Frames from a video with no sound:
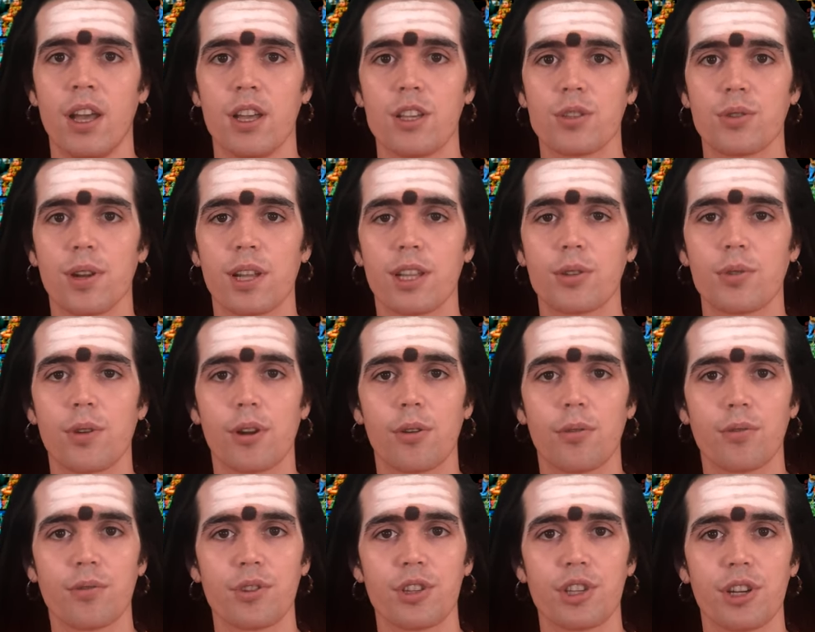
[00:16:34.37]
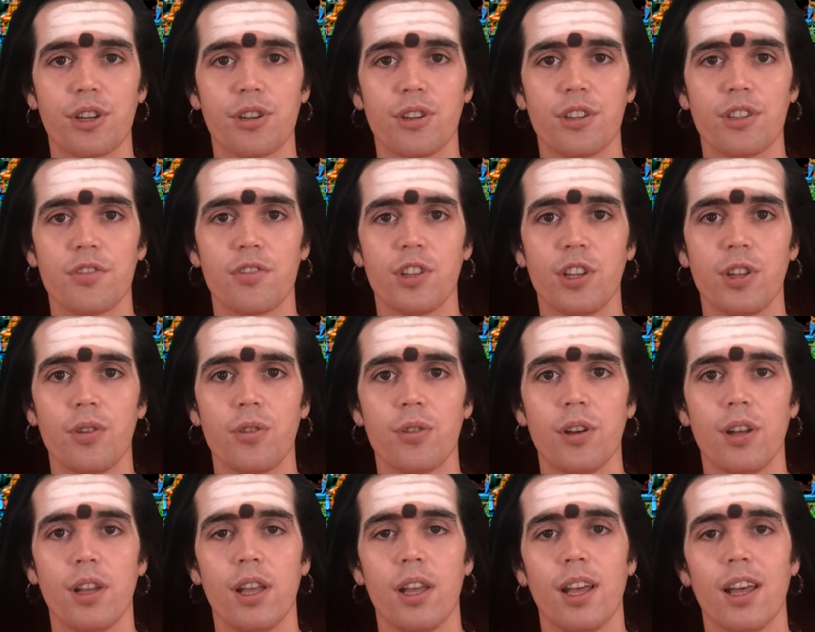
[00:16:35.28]
So that's what I want to share in this
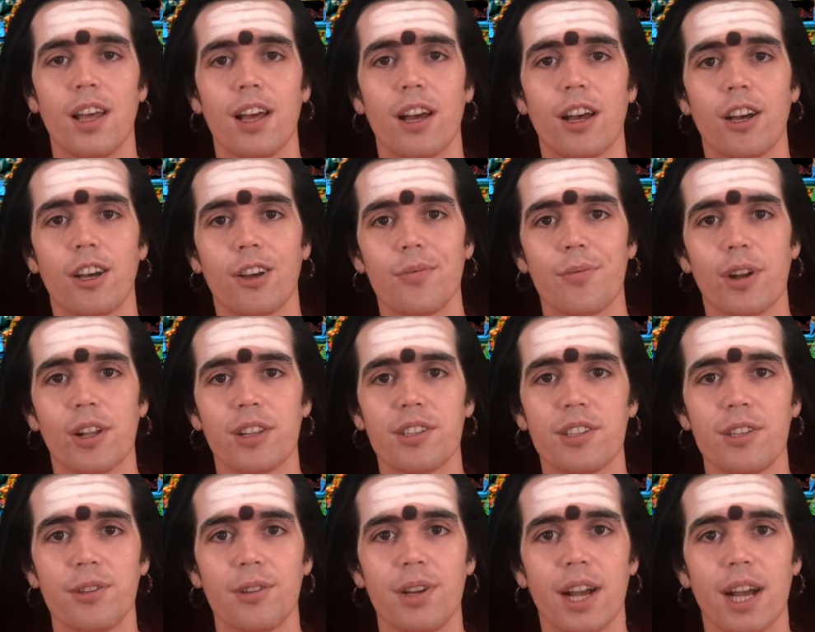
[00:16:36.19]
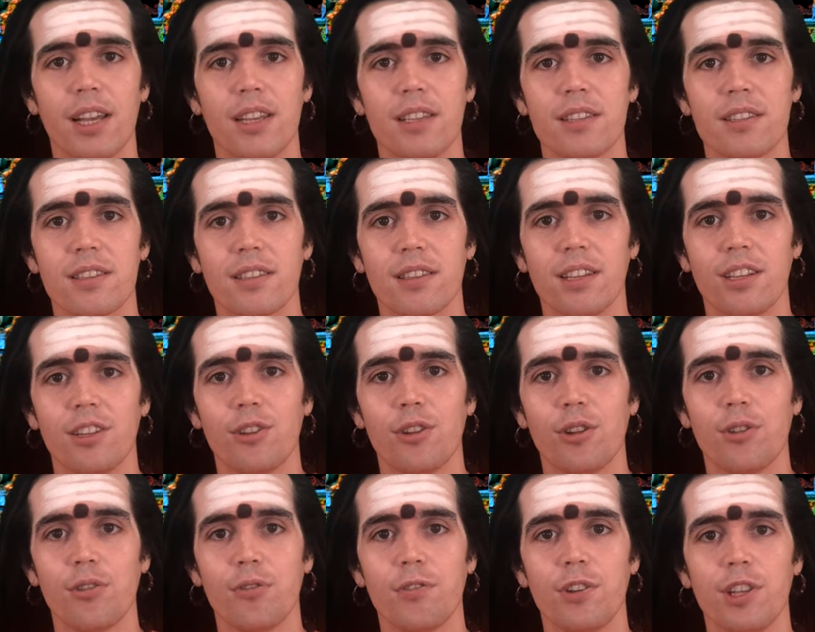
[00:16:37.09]
video. I'll see you guys in
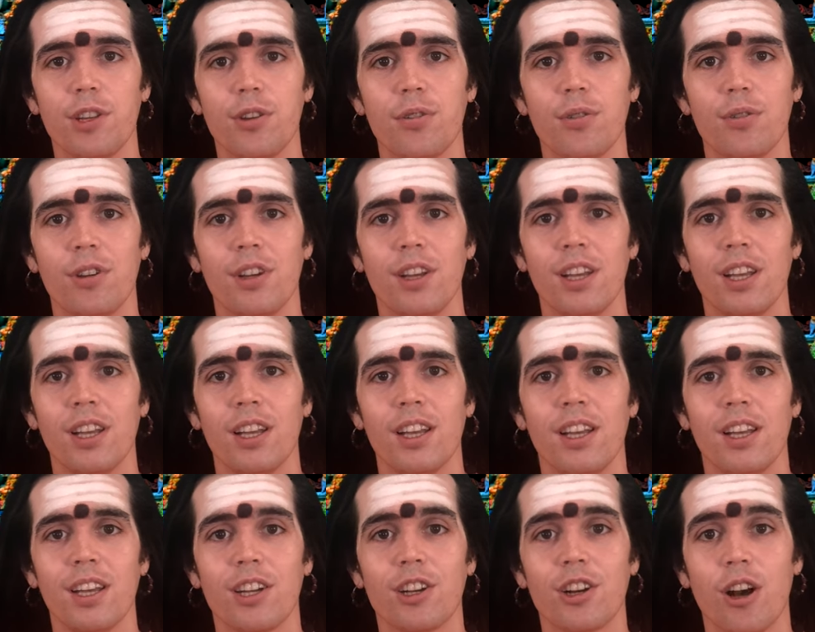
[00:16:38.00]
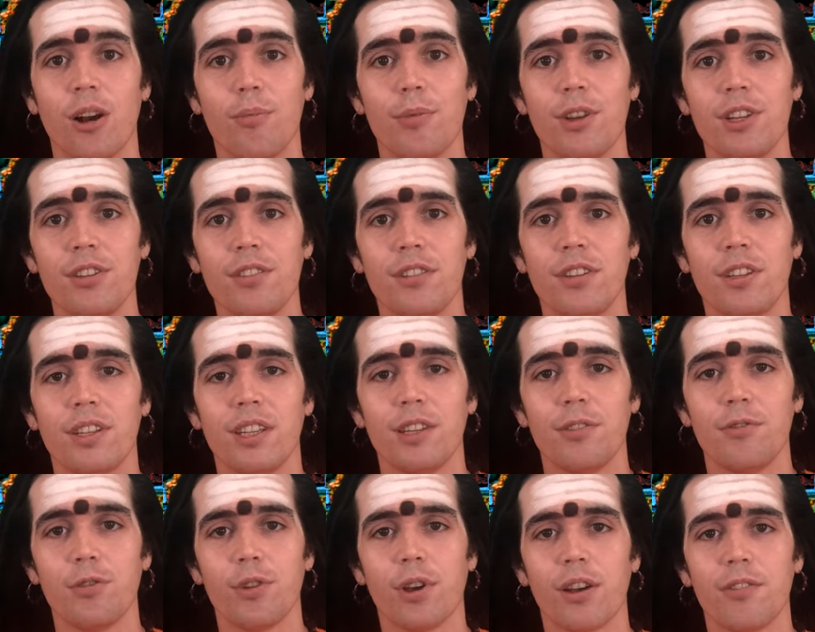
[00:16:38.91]
another video. Comment
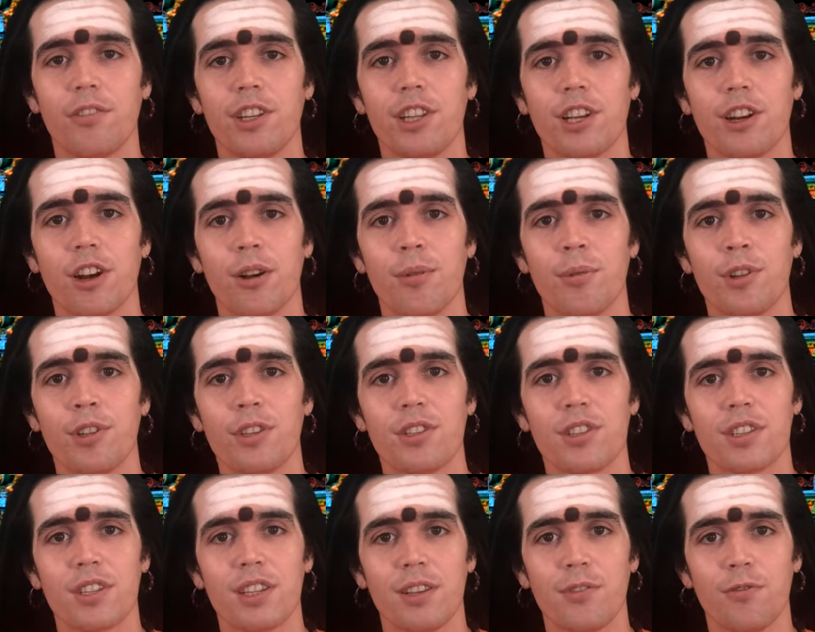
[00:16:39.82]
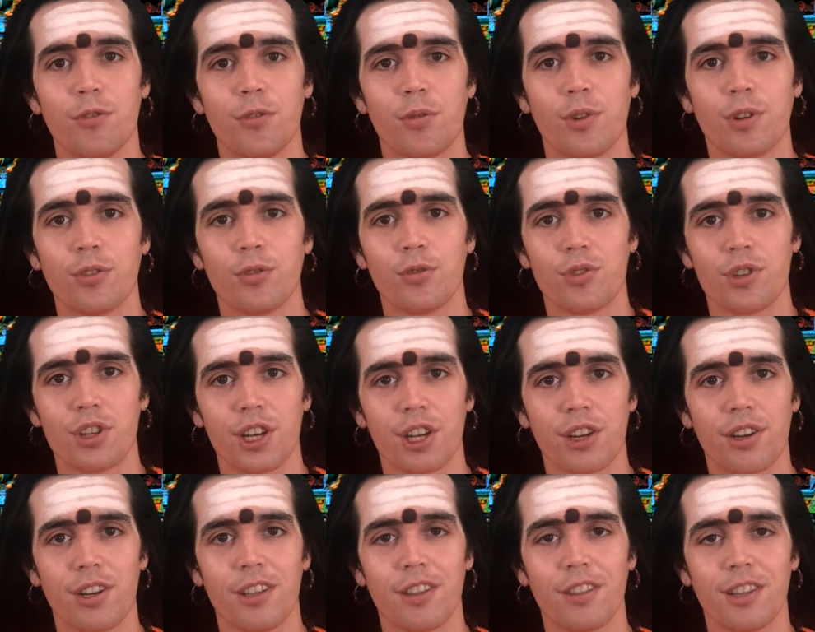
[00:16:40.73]
if you have any comments, if you want to
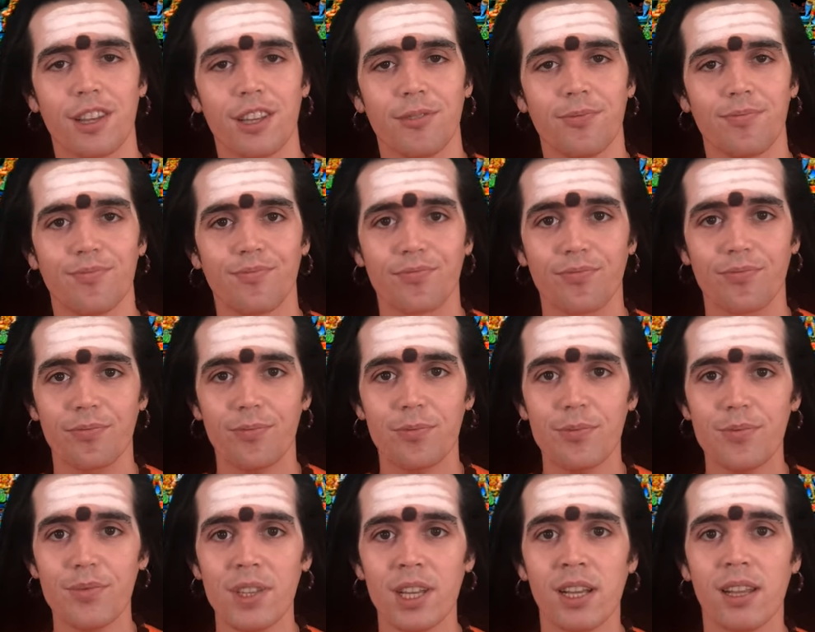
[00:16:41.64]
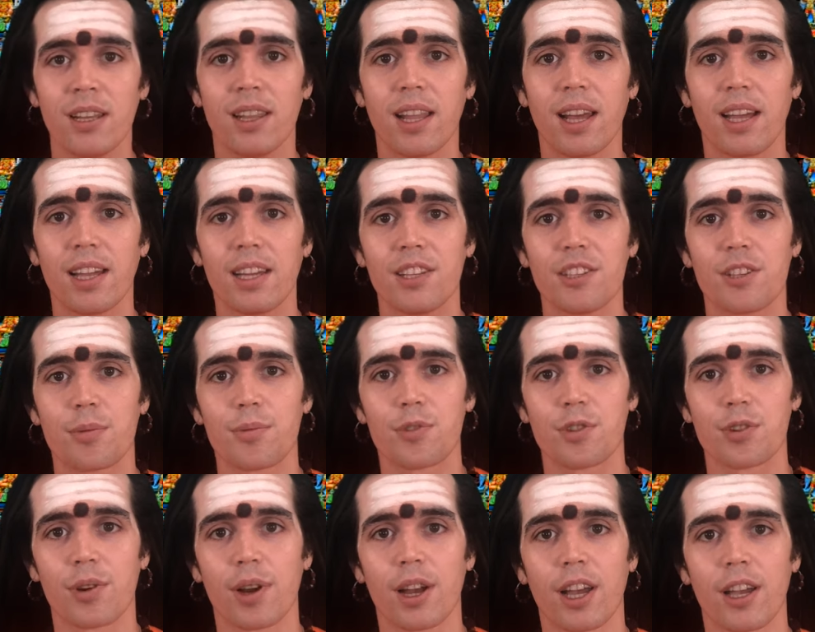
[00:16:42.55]
share anything. Like,
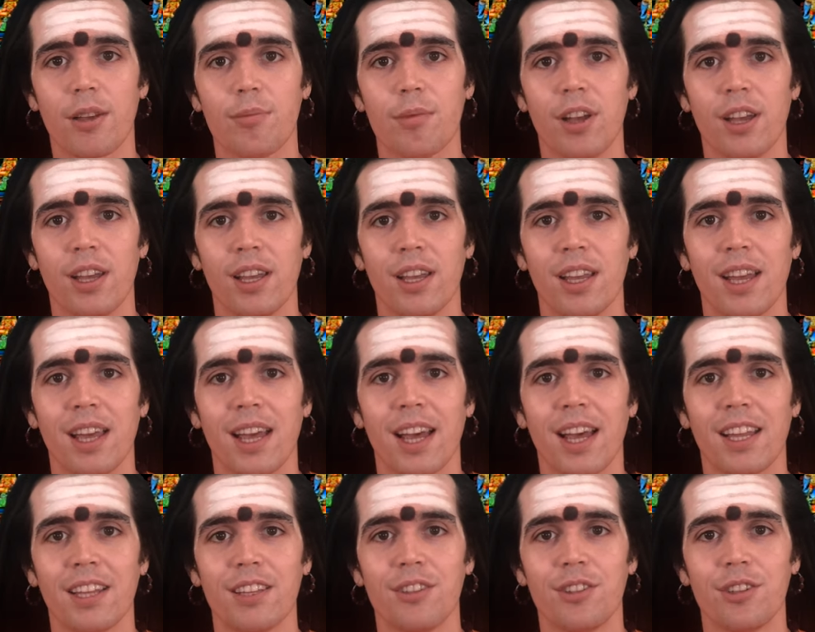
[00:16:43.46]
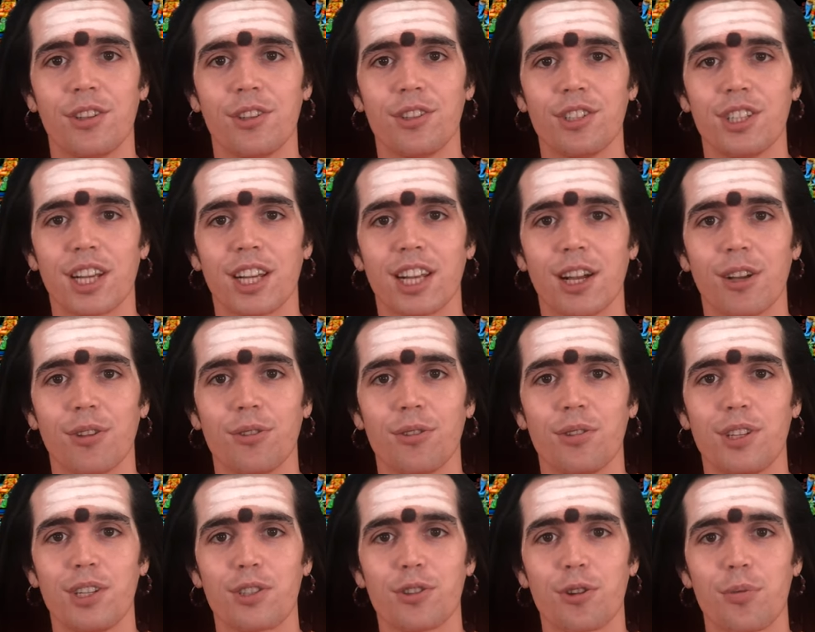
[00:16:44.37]
subscribe, and check out the
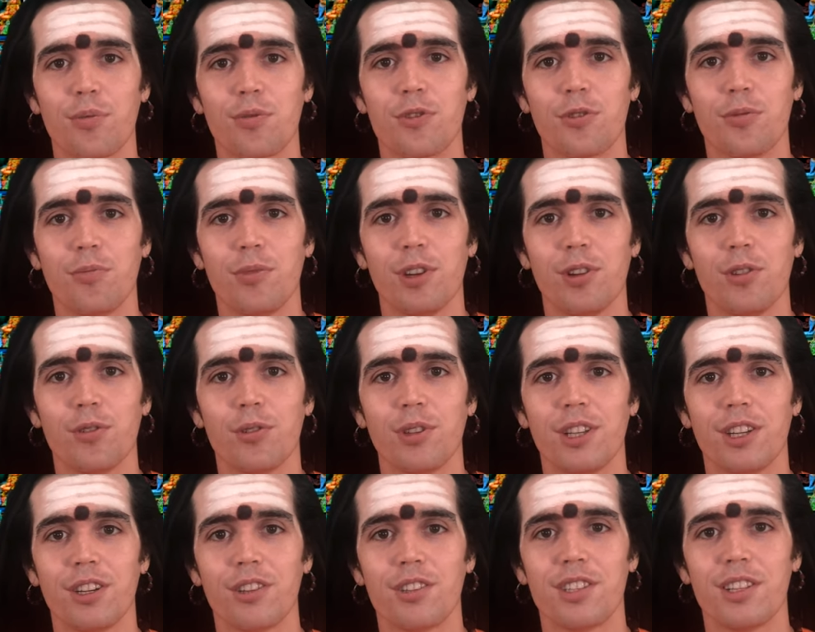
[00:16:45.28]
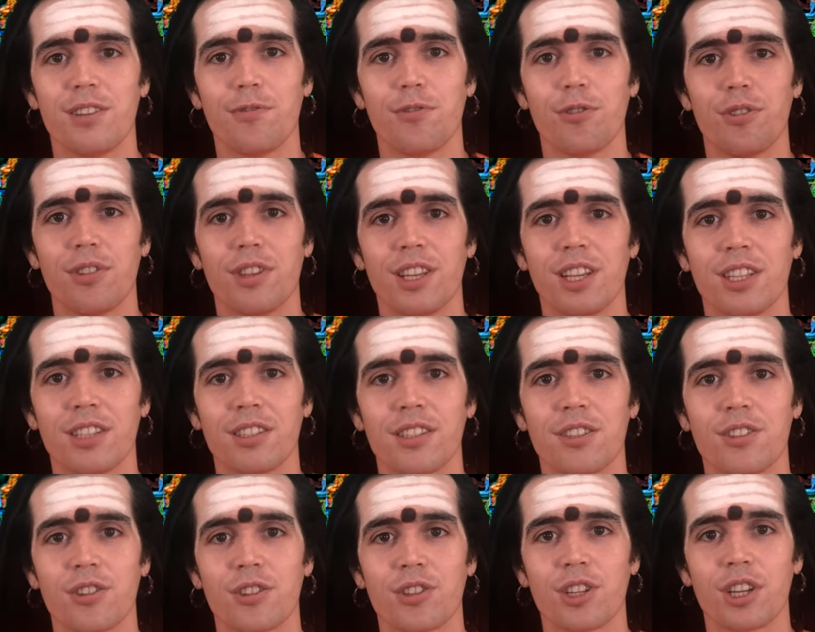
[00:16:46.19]
description below. There's different things
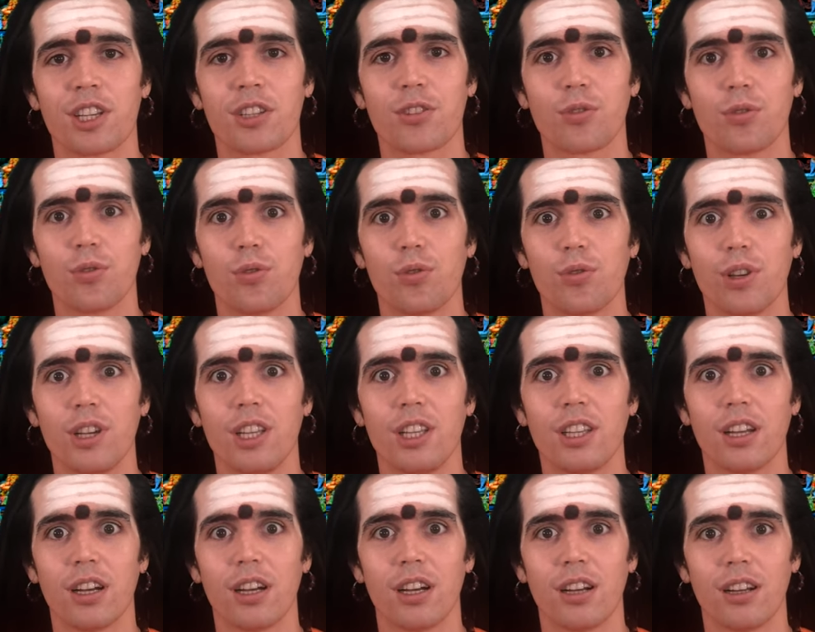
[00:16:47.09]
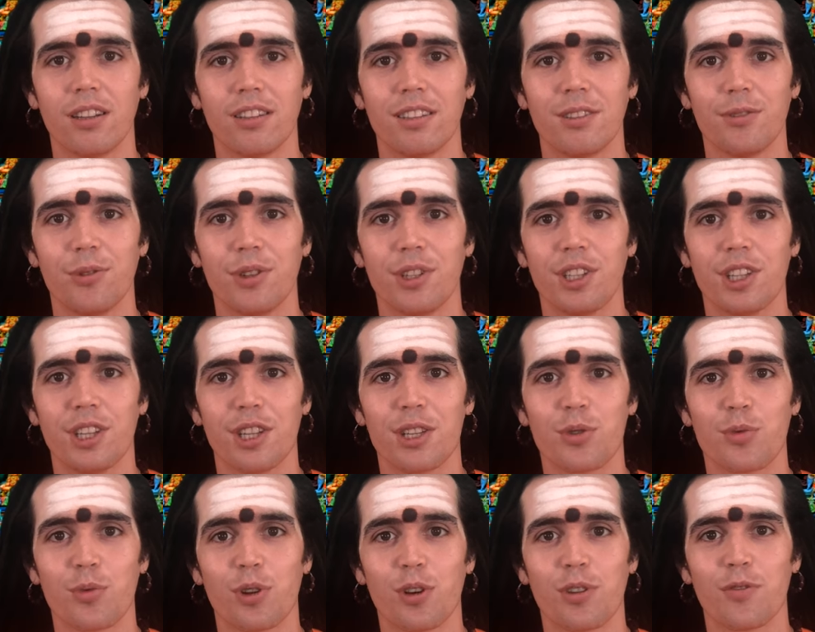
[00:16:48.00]
such as the Guru Gita, which
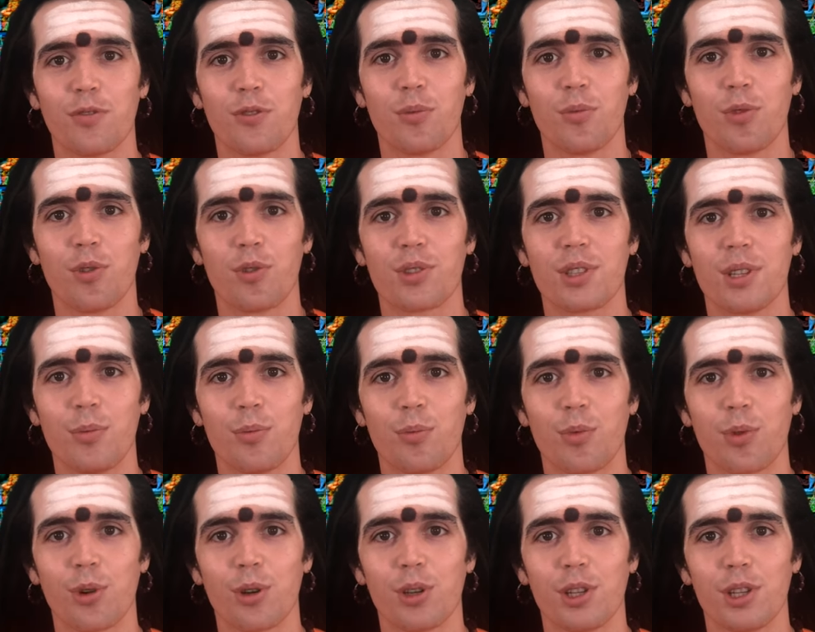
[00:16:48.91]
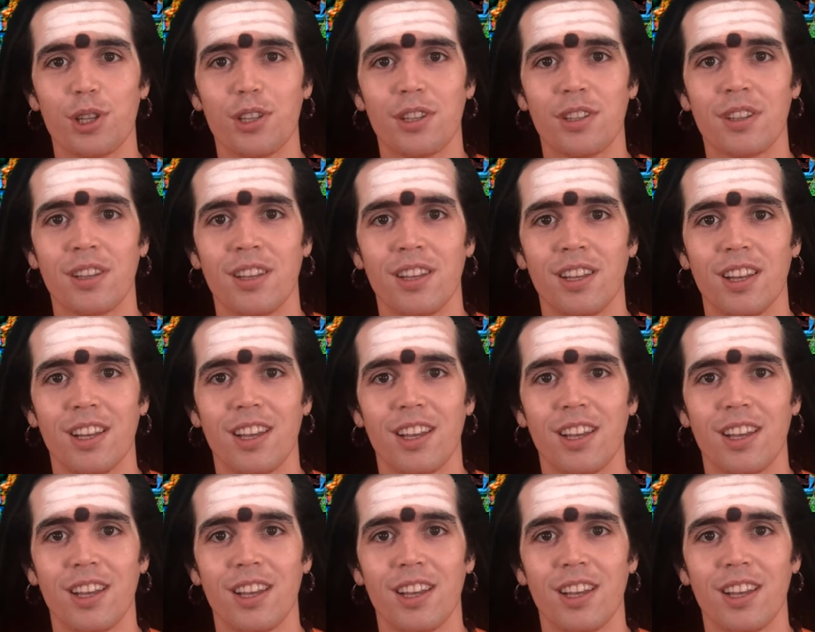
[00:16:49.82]
is one of the most important